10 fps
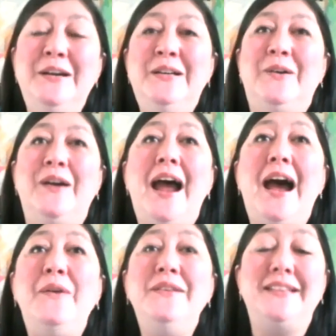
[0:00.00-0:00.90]
or
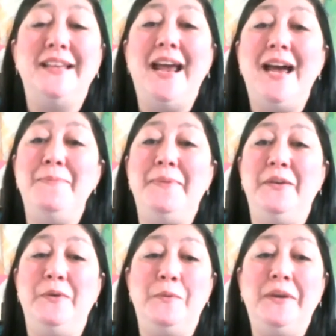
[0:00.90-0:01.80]
how it's going to
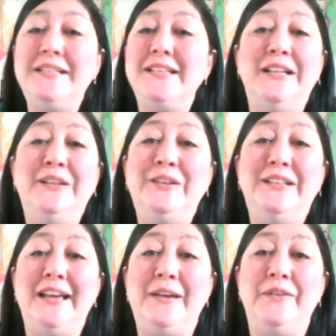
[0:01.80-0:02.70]
happen or what it's going to look
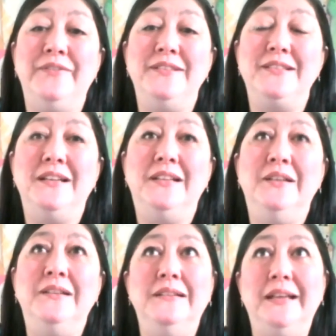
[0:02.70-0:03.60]
like or if it's going to
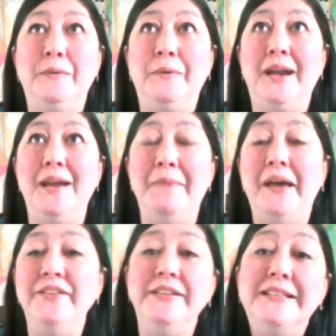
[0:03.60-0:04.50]
look like what I
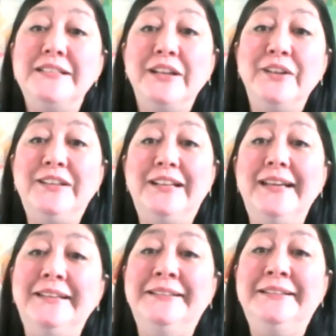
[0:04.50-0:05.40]
imagined it's going to look like.